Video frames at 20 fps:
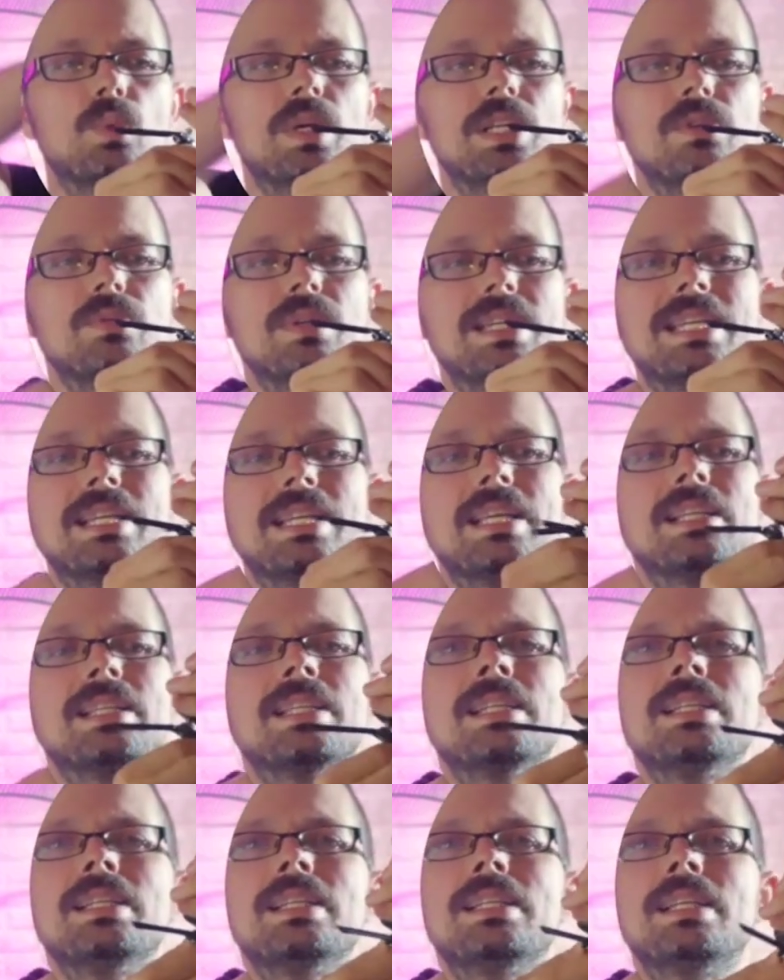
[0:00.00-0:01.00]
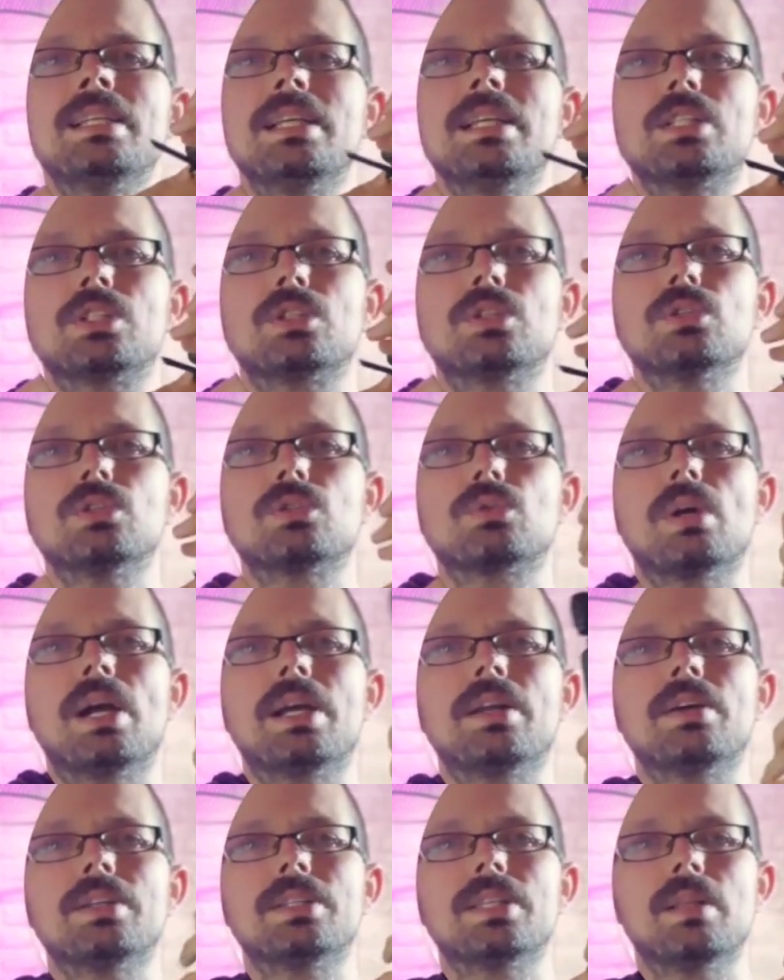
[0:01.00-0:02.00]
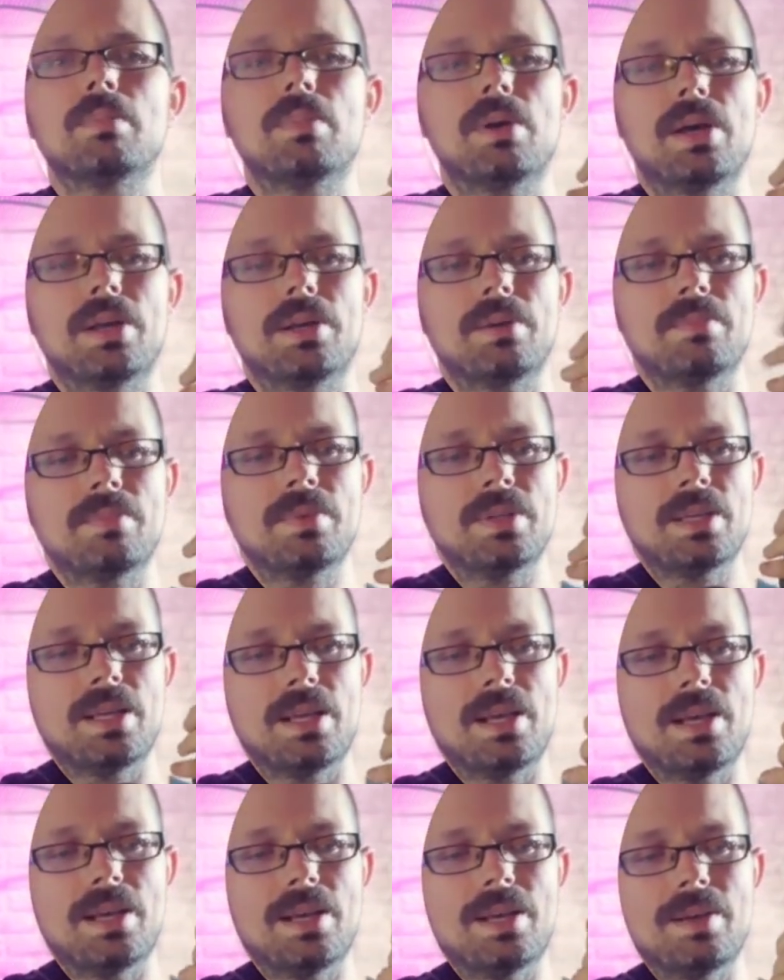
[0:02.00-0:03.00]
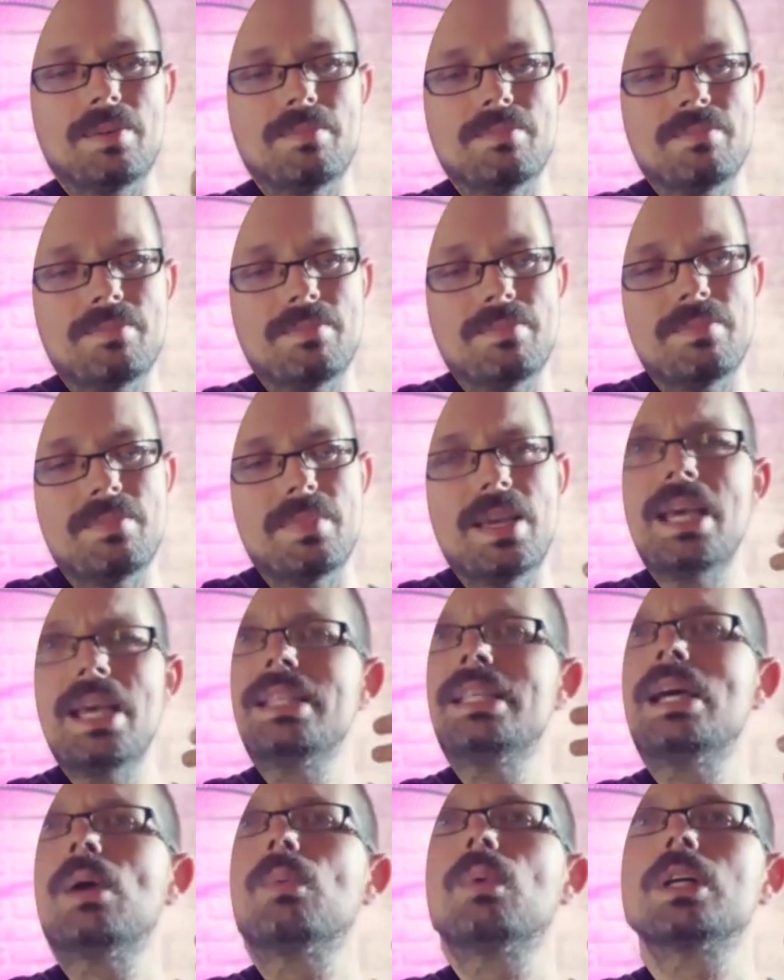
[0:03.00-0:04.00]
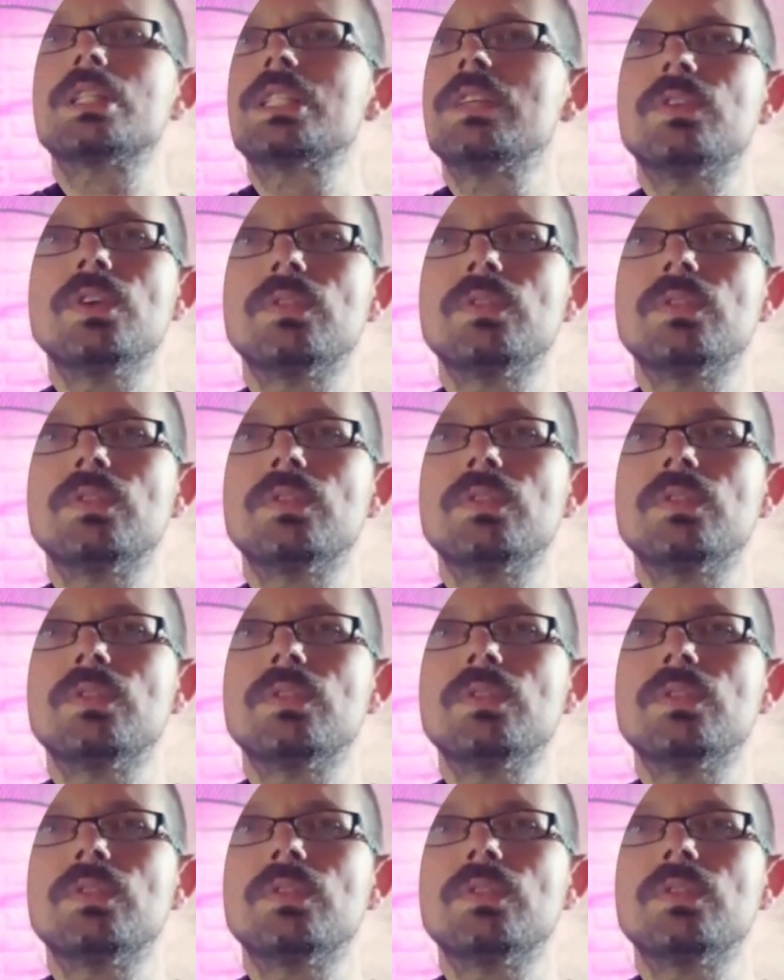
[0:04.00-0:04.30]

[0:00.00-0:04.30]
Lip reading: It's cute, it's fine, it serves its purpose when you need it. It screws right onto the